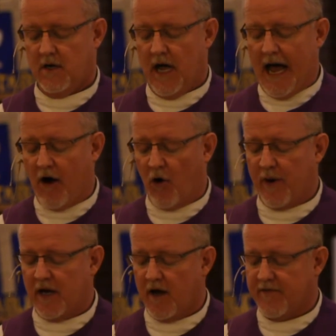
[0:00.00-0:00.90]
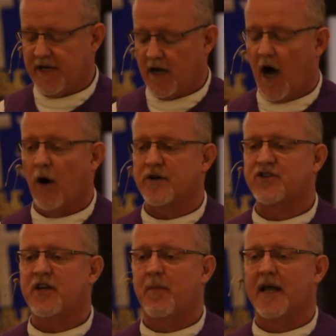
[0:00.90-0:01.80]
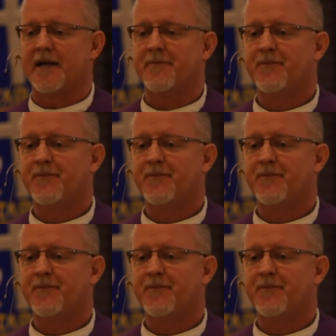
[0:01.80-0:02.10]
How are we loving our sibling,